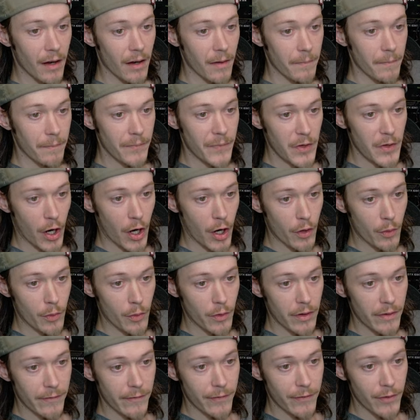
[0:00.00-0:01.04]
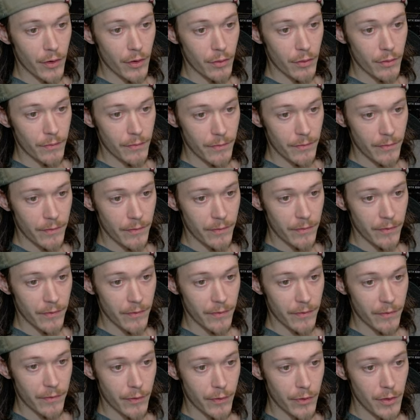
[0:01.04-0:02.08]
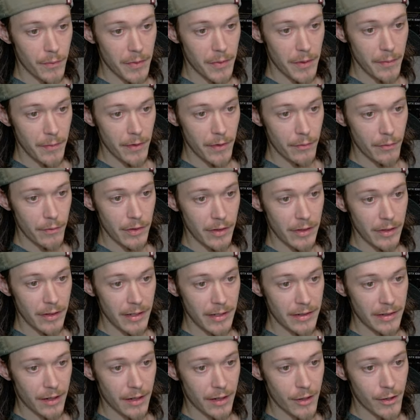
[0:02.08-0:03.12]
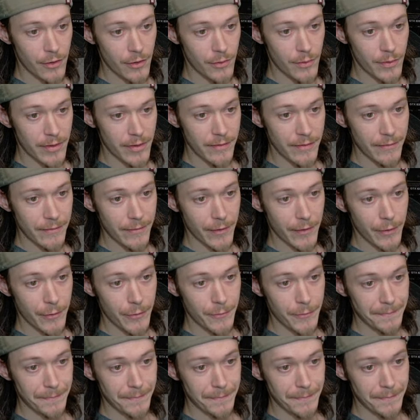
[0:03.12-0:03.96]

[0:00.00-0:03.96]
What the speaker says: Your hardware info for you people that really like the hardware info.